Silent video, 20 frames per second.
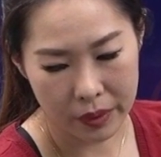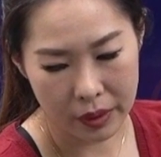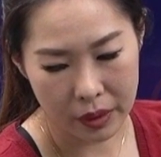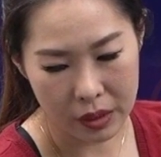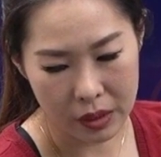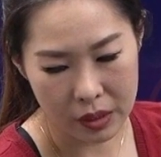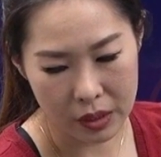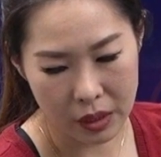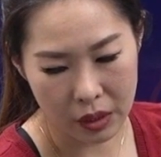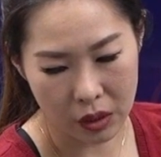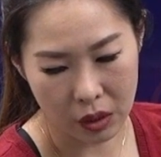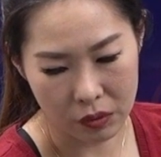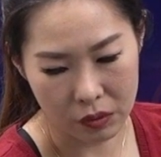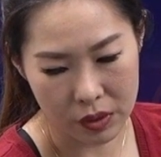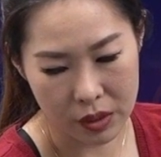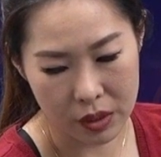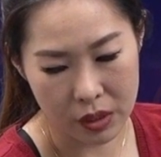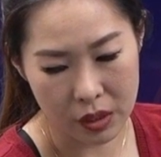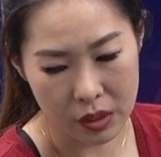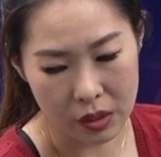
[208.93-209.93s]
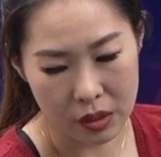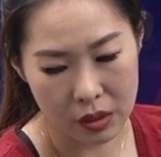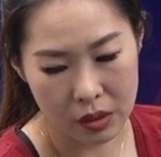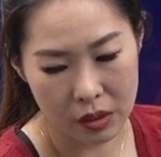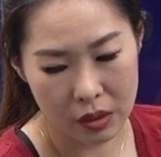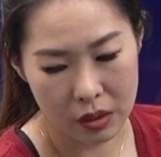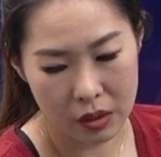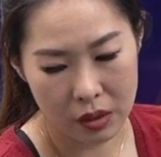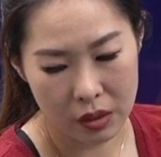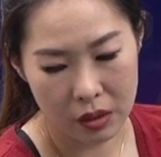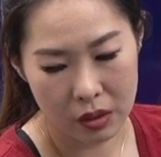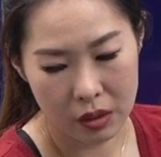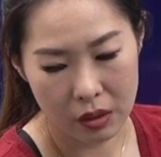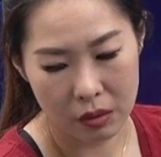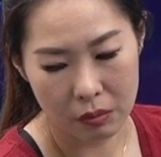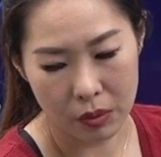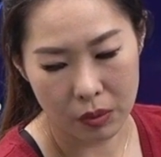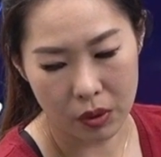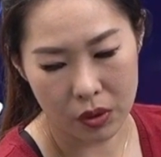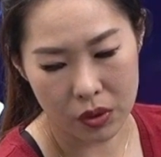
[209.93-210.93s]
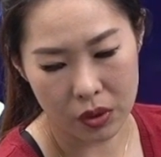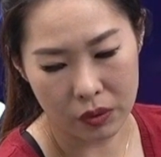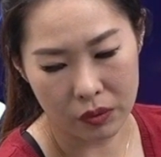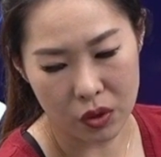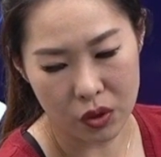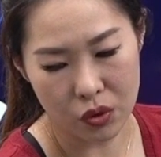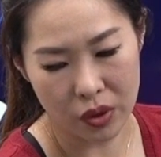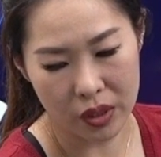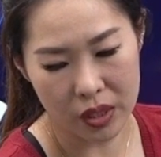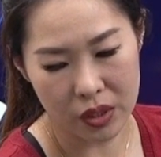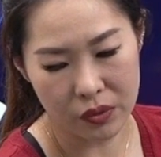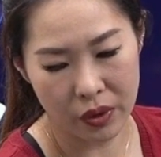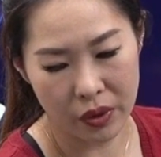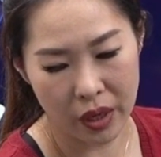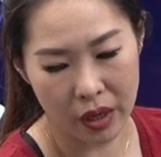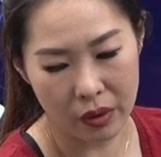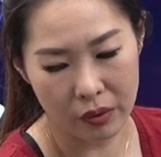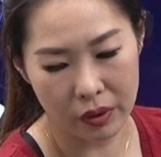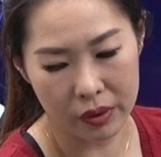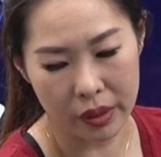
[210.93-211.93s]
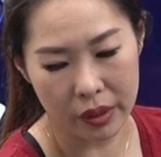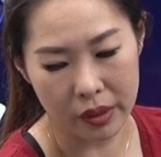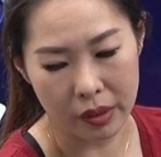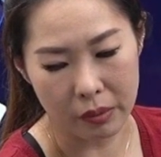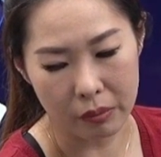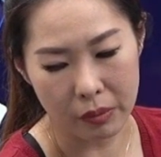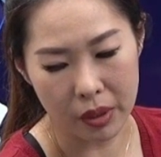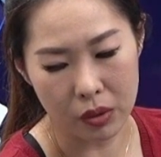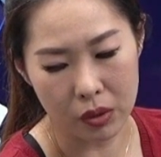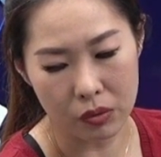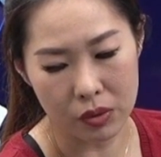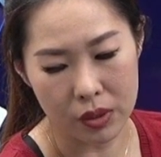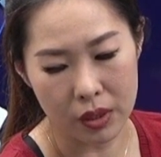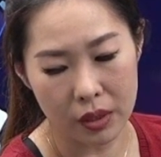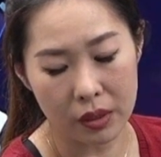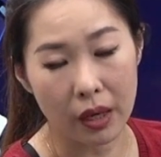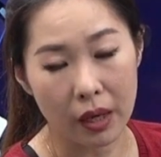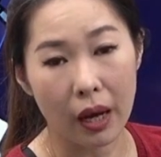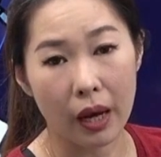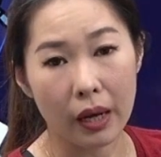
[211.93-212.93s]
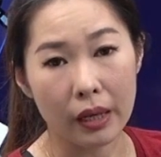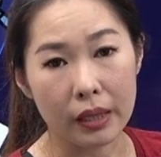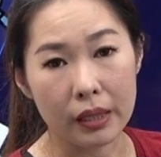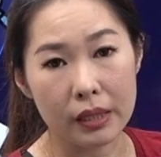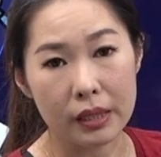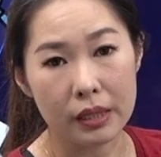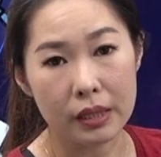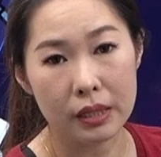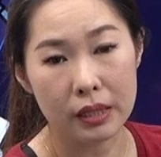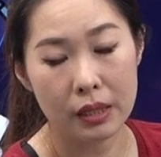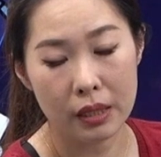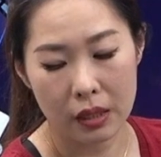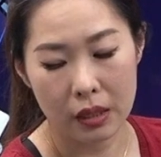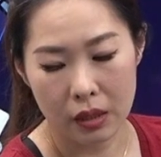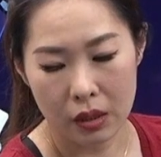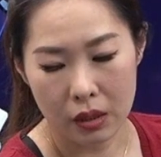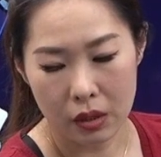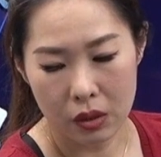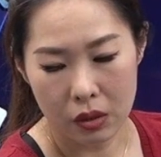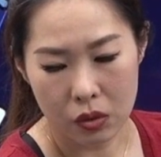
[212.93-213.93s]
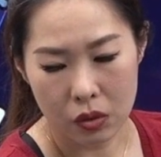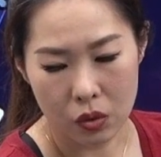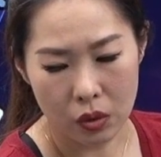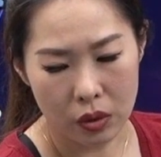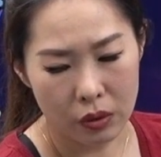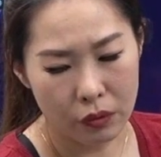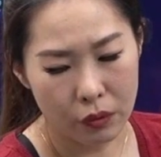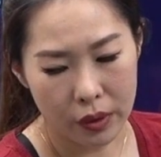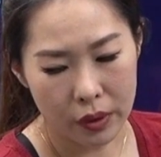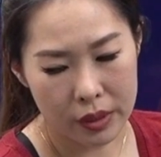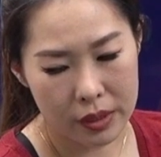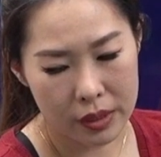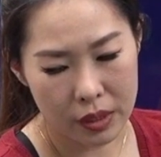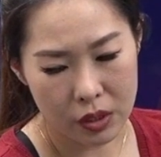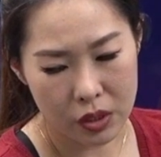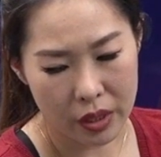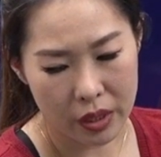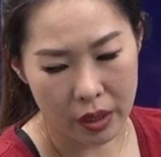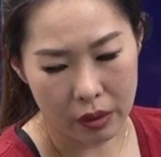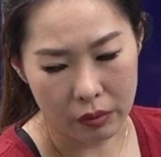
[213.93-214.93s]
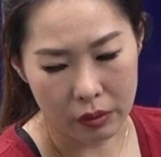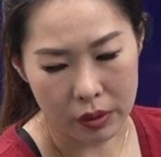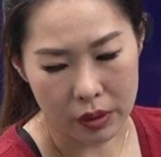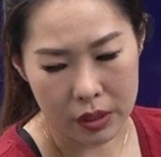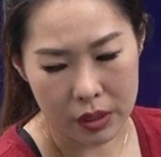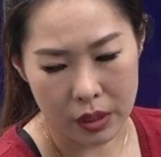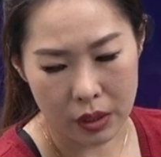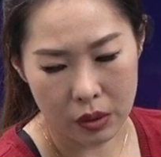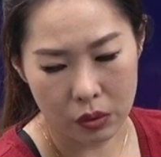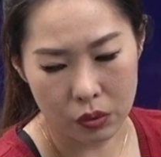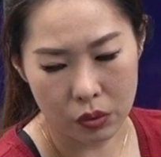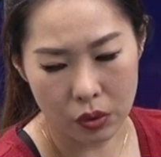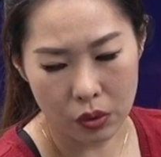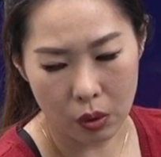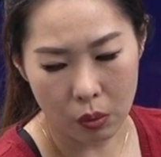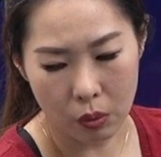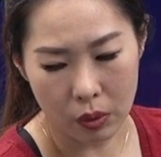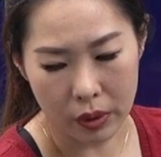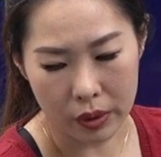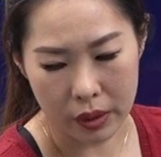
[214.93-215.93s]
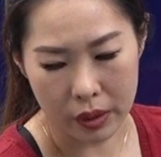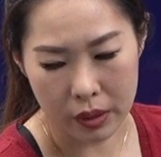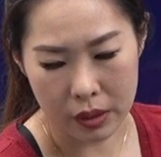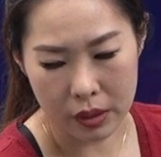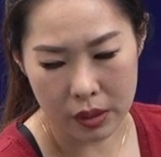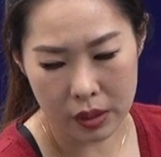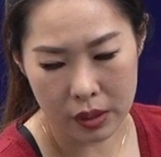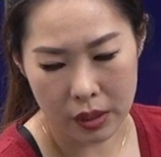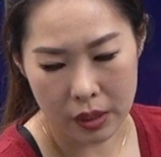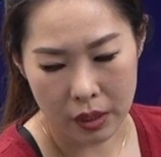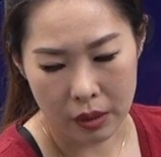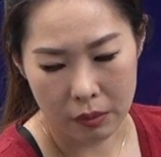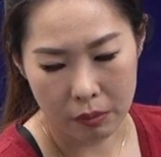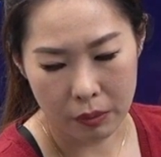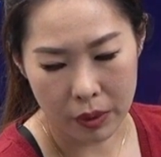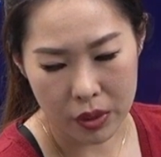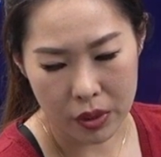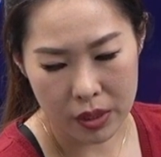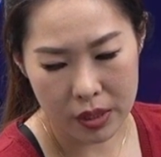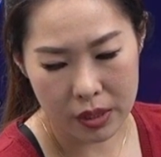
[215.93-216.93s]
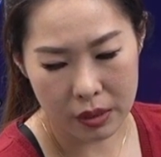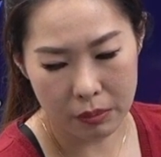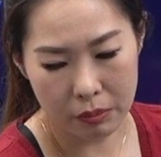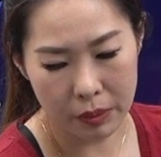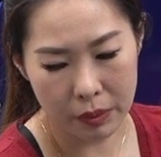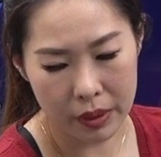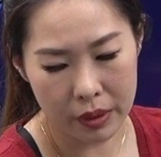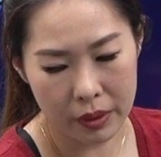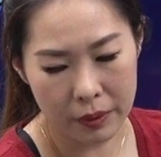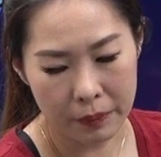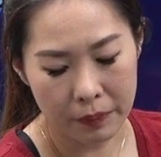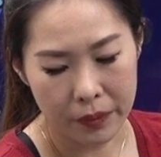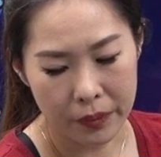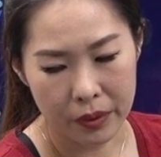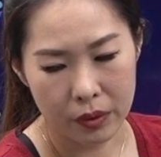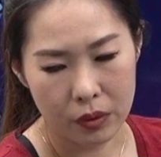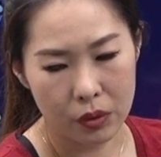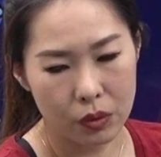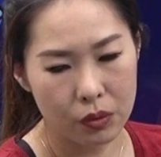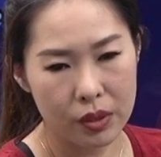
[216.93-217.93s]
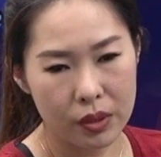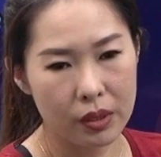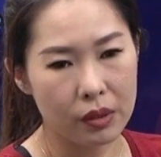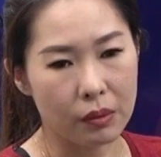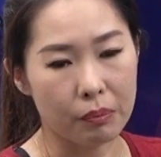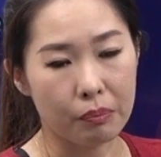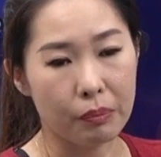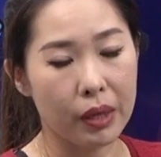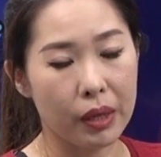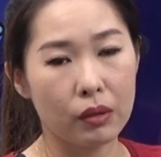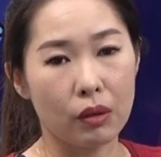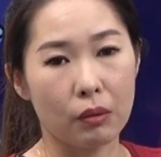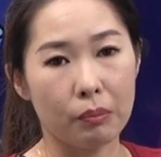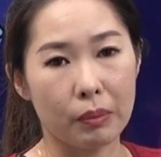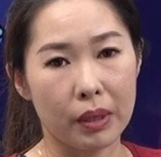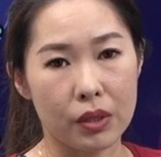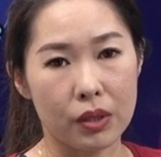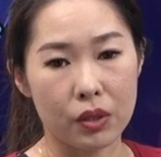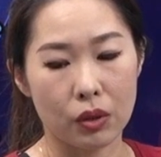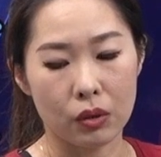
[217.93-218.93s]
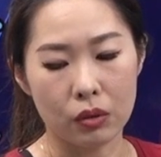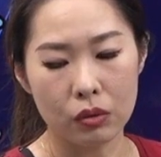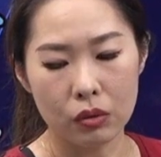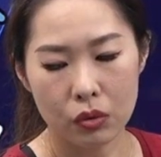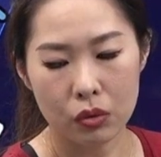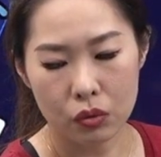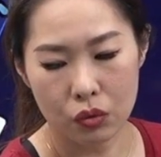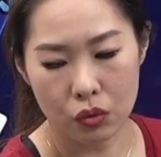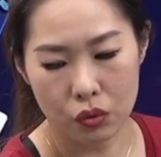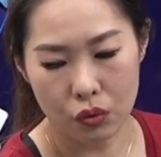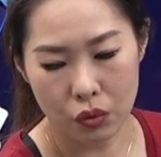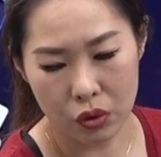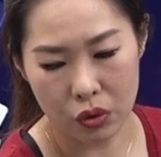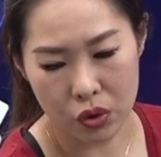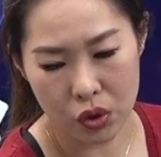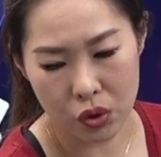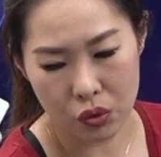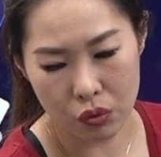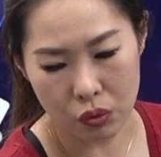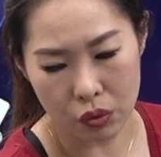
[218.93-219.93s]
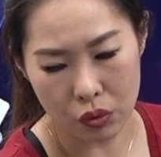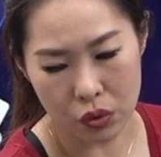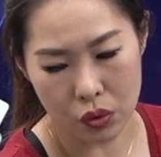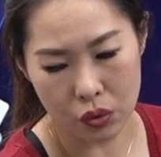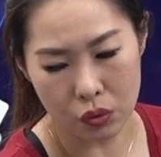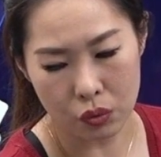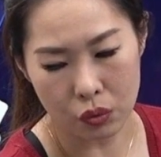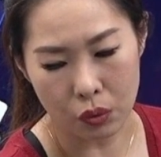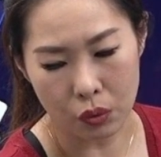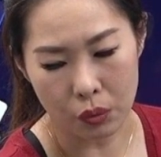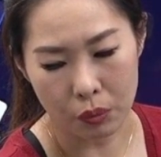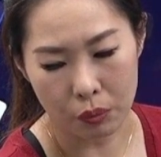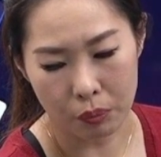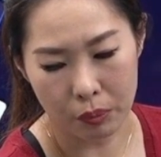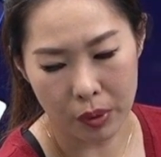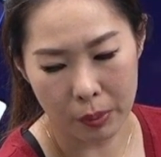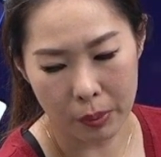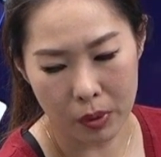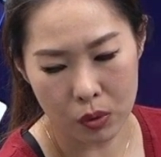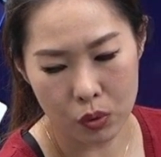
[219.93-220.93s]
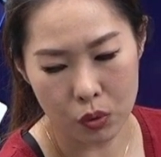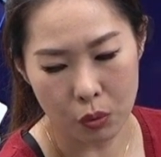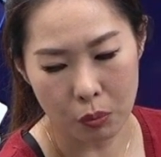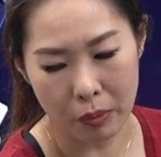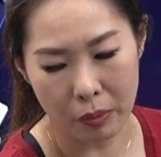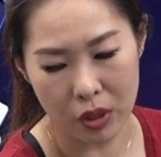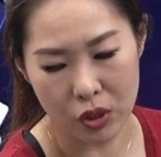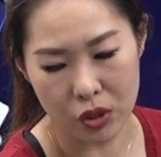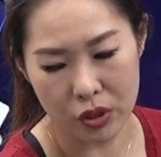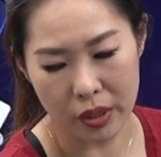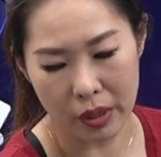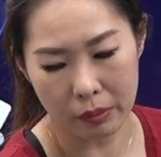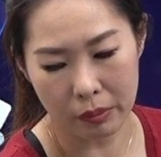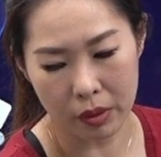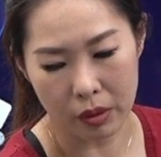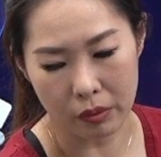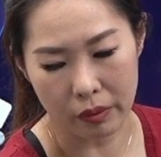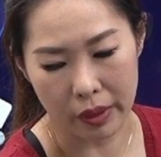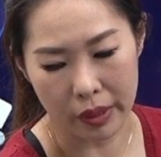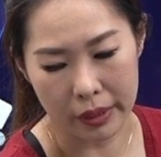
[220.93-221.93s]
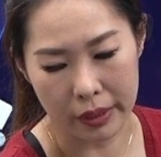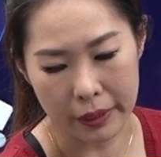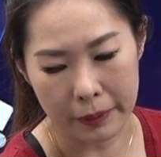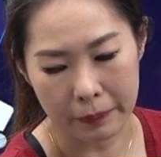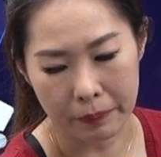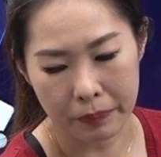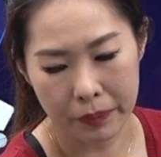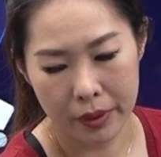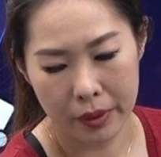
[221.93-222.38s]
instead of Z because of the transfer error that they make using their eyes. So avoid such errors and do your workings by just simply using a pen or pencil to draw strokes to be able to match them correctly.